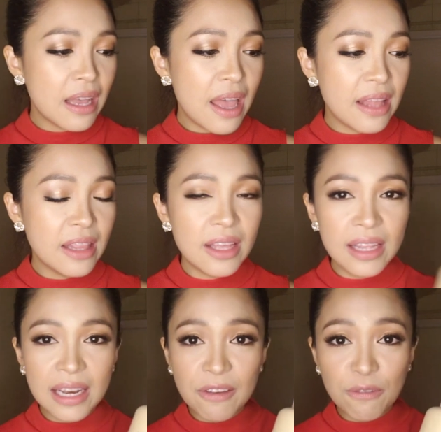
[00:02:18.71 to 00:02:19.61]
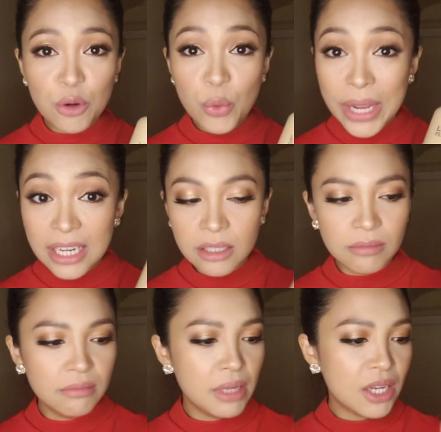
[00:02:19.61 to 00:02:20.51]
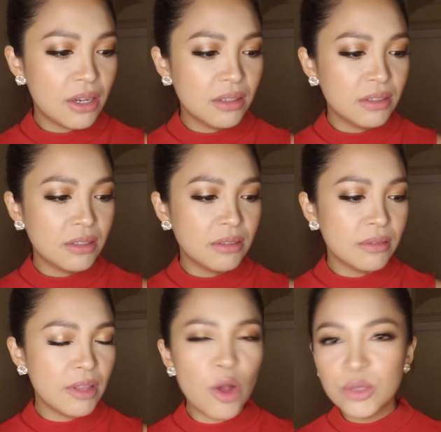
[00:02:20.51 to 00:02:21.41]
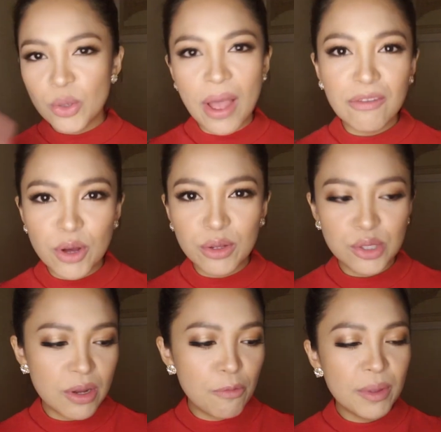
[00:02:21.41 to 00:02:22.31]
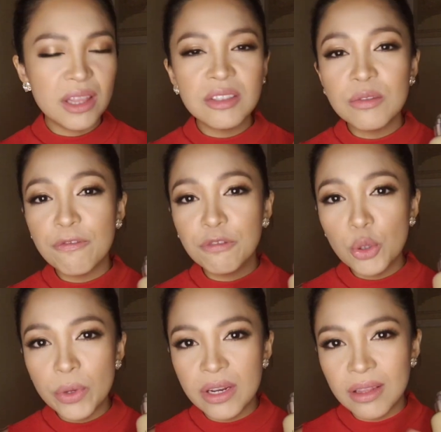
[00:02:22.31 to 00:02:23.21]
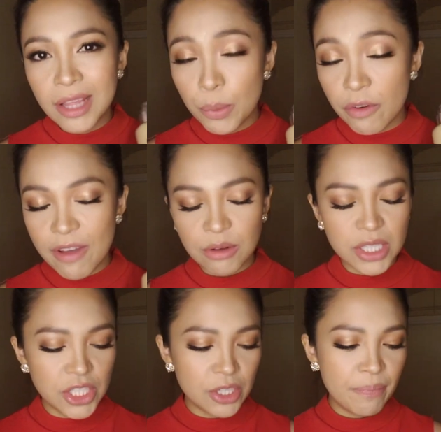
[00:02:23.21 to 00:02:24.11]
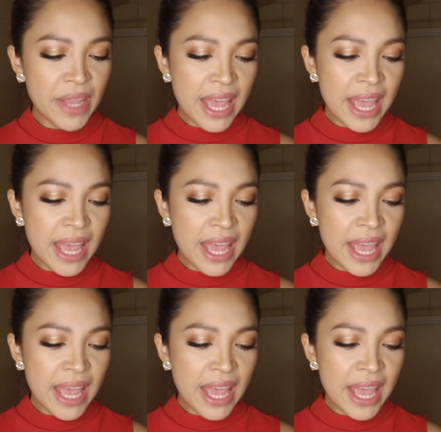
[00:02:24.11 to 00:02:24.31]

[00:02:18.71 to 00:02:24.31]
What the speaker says: and the Le Fluide, because they also have other stuff, but this the fluid liquid foundation.